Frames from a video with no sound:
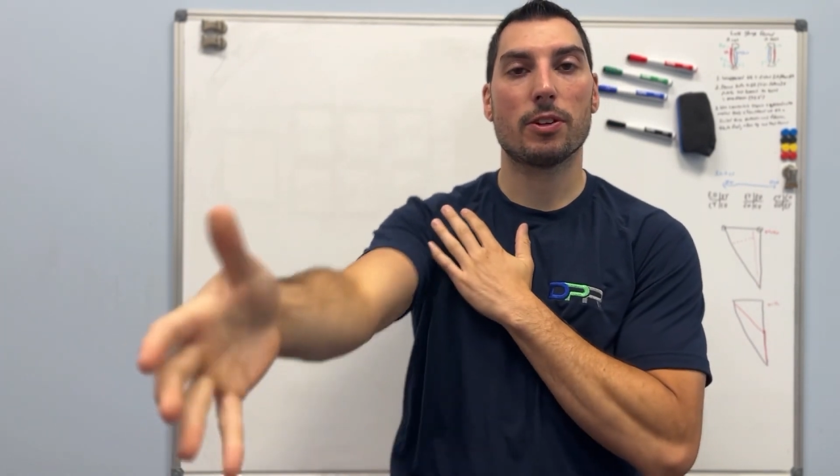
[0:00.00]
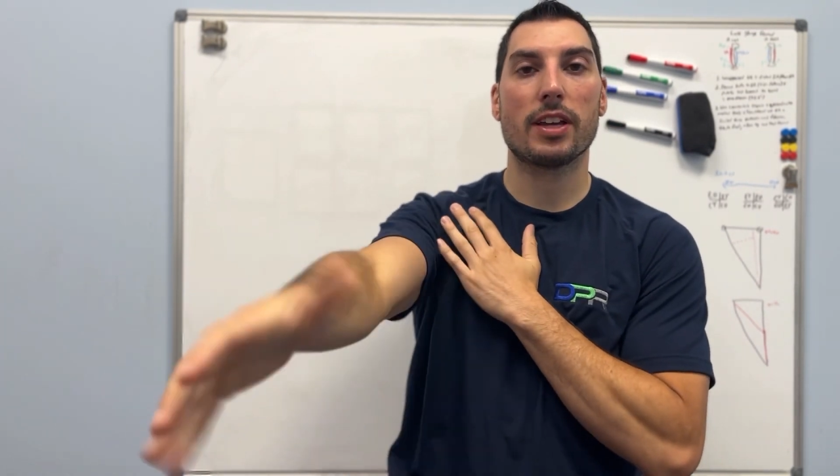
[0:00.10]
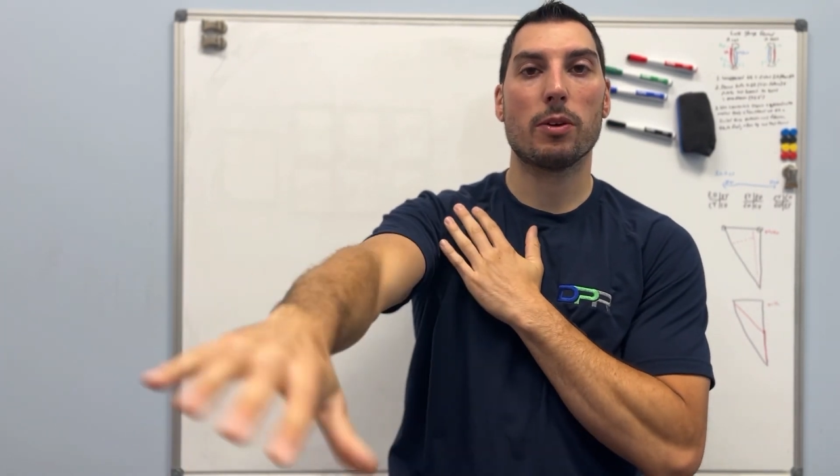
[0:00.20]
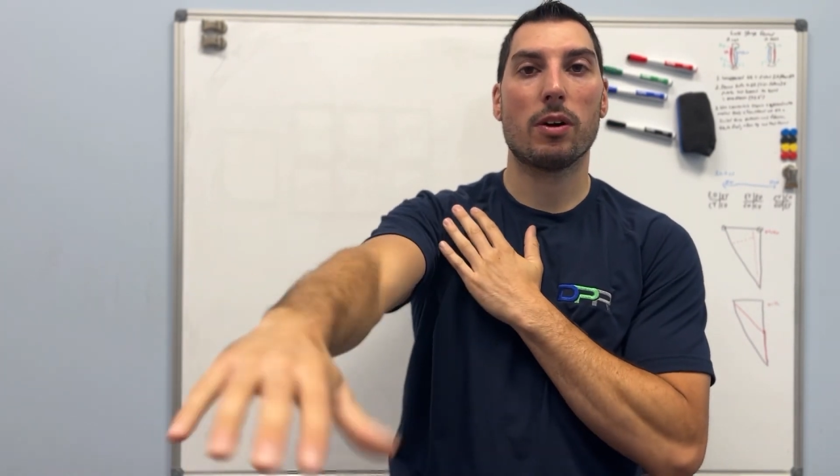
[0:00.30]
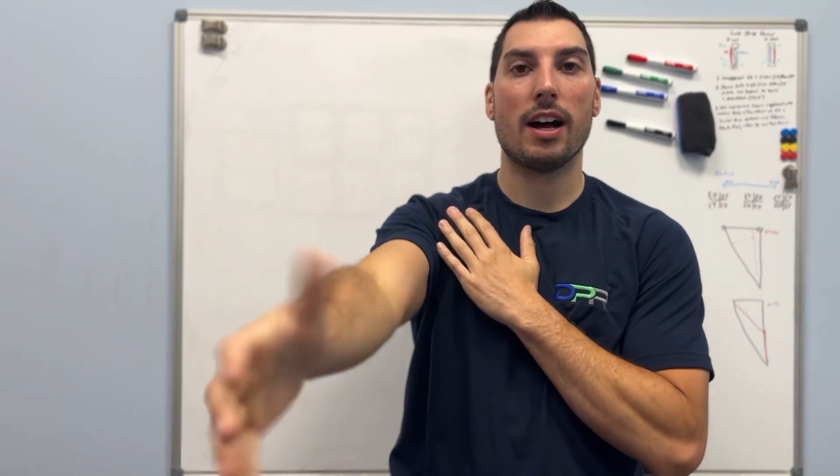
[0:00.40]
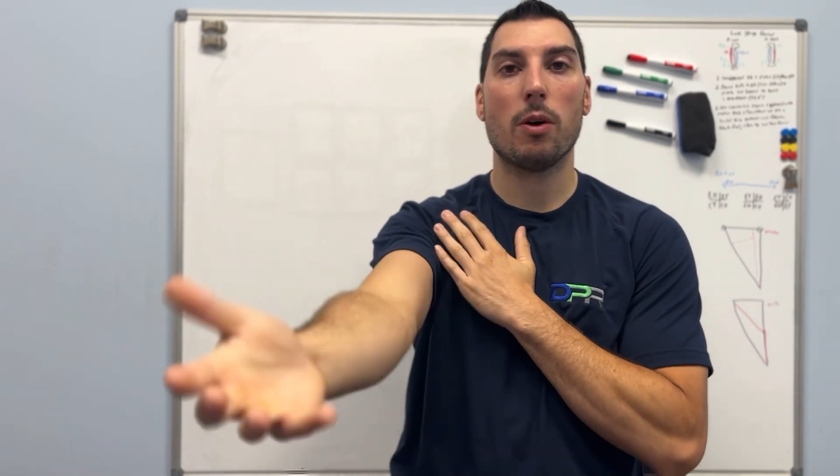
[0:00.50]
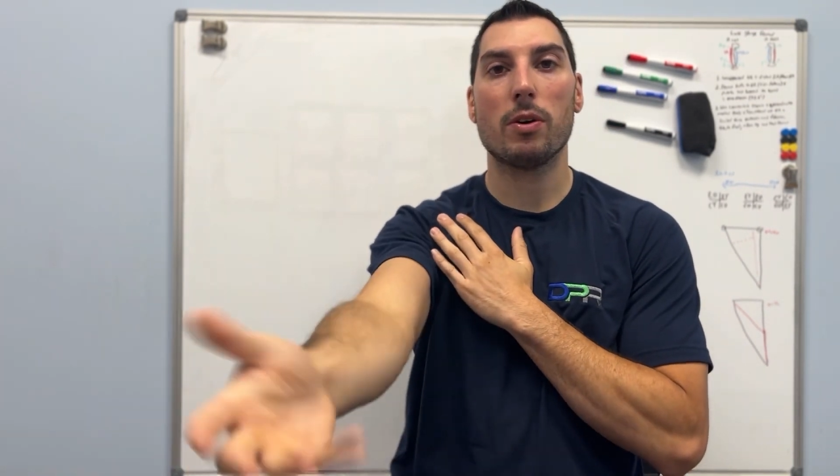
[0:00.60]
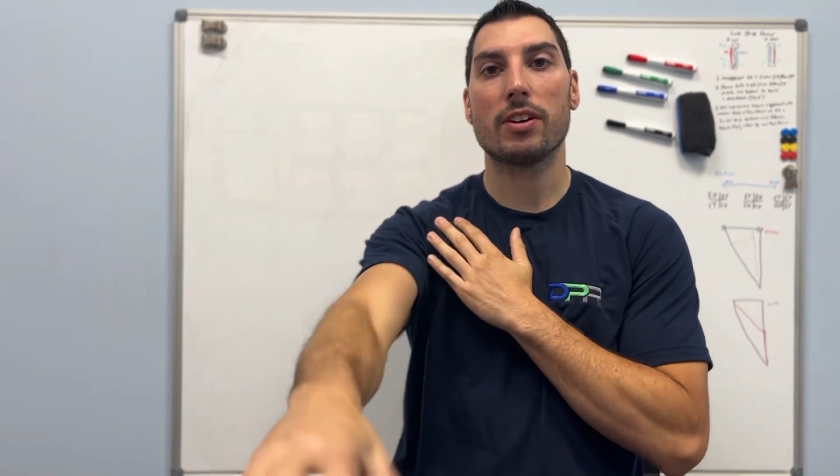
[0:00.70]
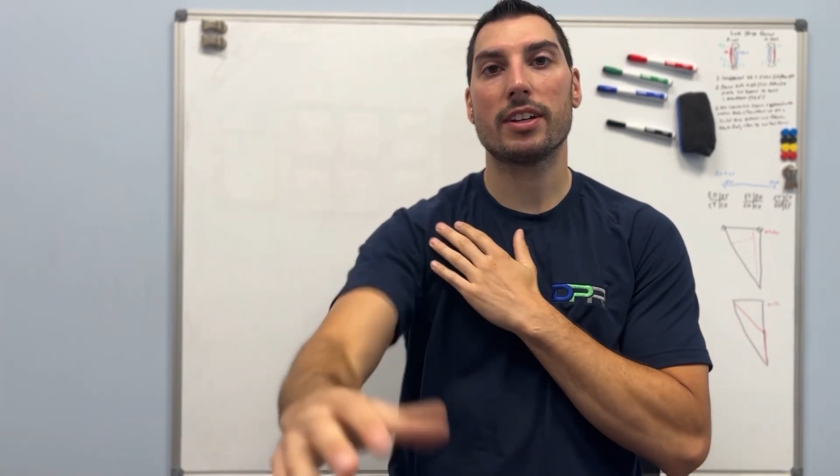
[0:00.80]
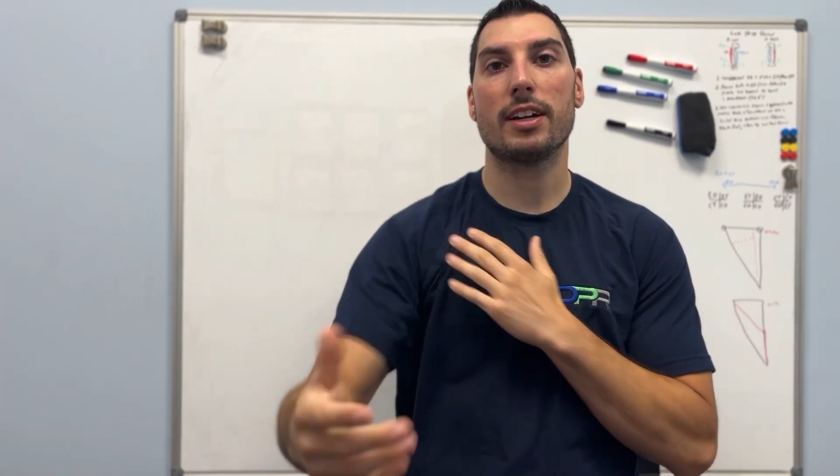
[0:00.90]
okay, well, how
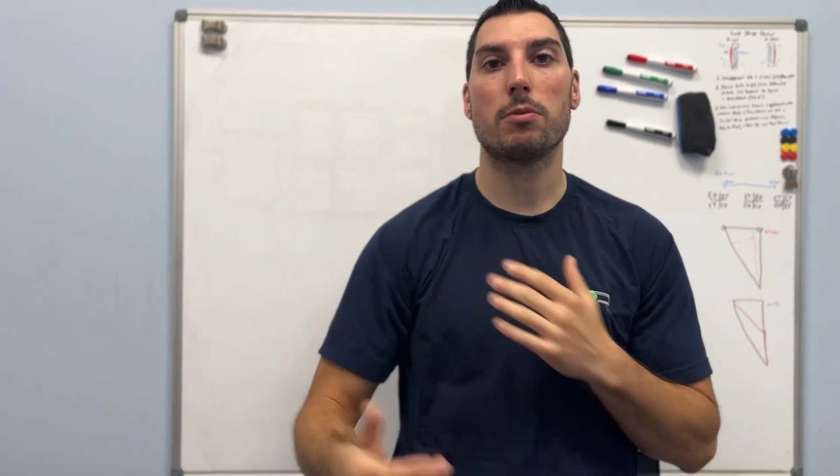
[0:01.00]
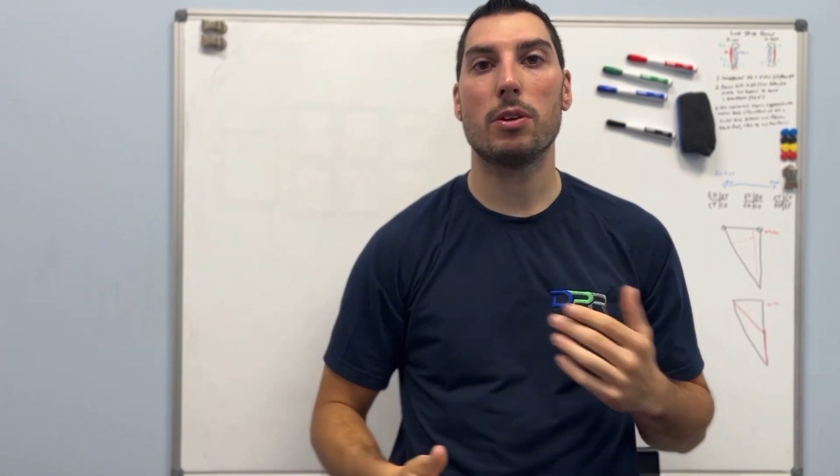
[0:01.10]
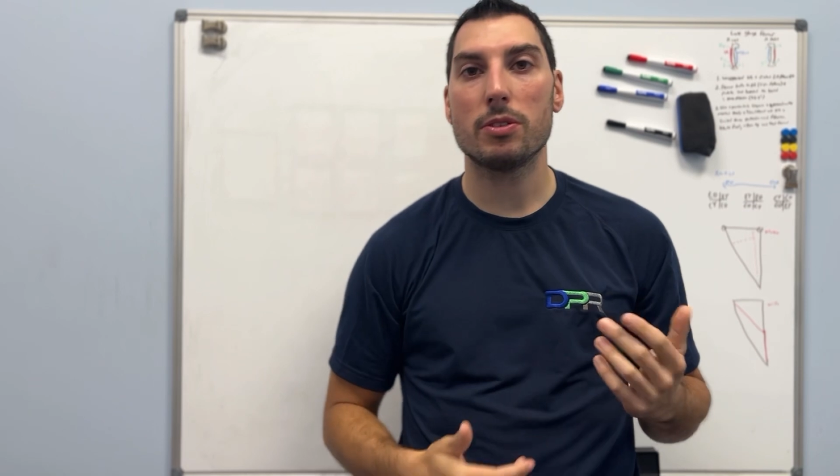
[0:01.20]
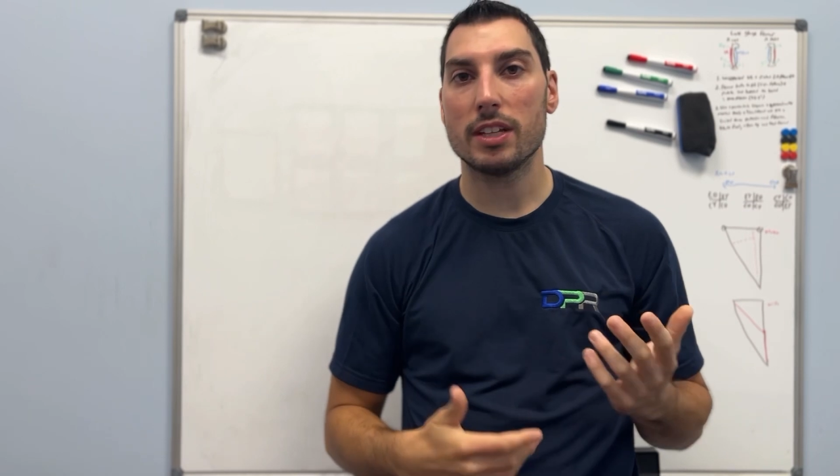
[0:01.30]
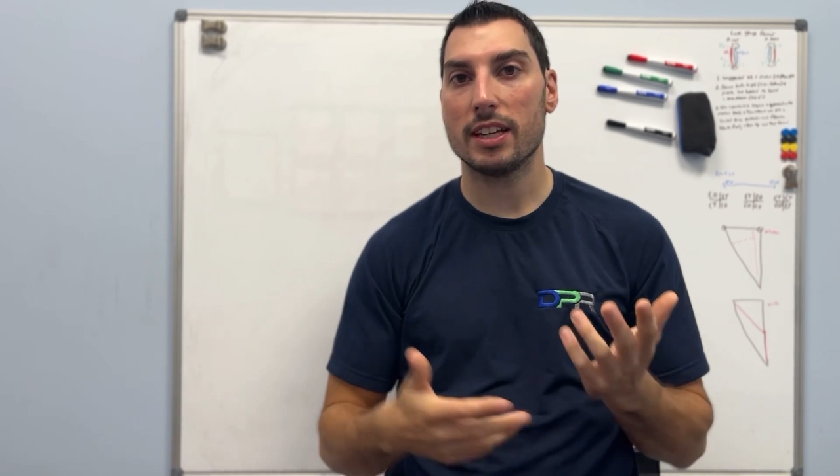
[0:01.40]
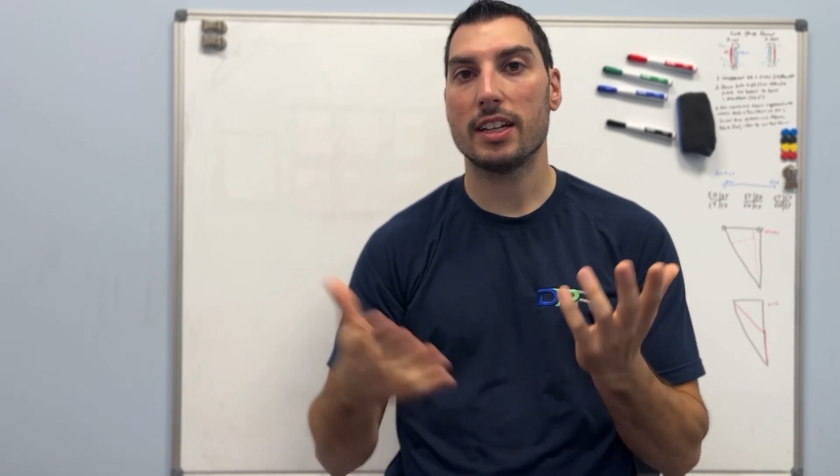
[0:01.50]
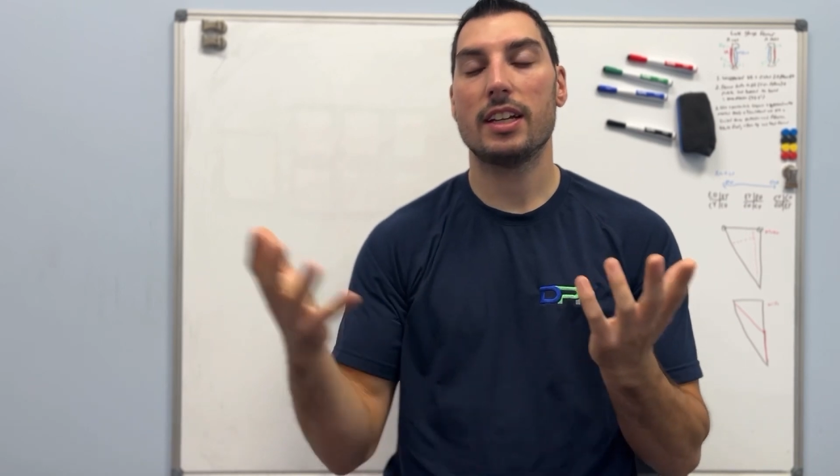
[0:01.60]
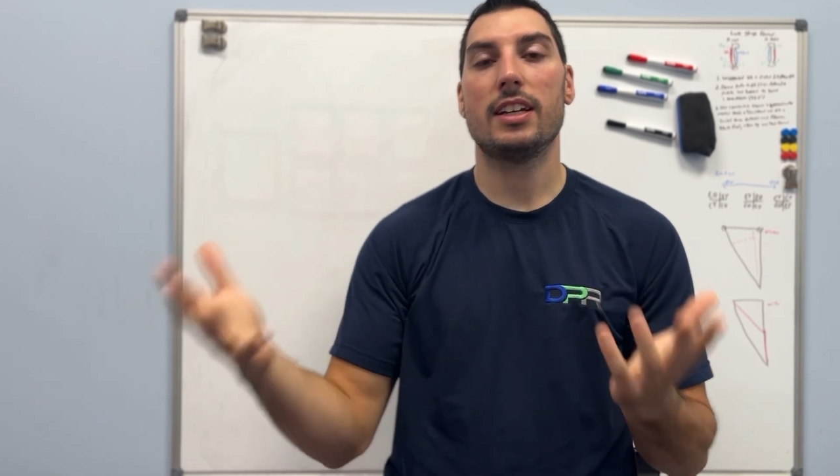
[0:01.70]
well can I rotate